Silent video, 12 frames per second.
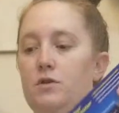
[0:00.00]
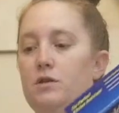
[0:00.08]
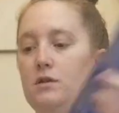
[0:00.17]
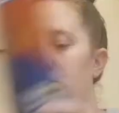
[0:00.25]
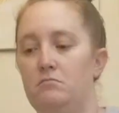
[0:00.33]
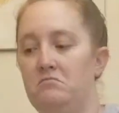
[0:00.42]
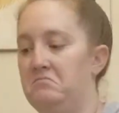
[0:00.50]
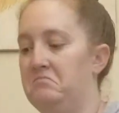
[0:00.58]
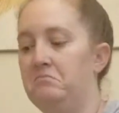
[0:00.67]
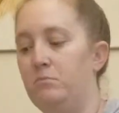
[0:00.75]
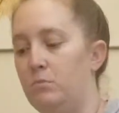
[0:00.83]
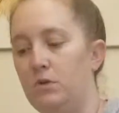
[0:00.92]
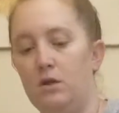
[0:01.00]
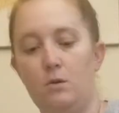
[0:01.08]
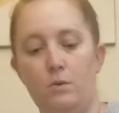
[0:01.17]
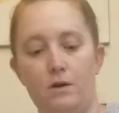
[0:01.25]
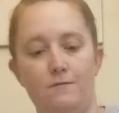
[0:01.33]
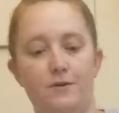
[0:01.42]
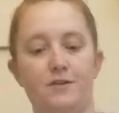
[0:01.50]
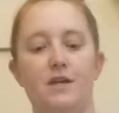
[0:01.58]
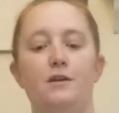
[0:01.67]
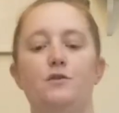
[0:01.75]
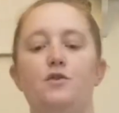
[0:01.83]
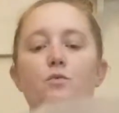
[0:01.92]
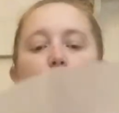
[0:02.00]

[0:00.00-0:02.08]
some, you know, whatever size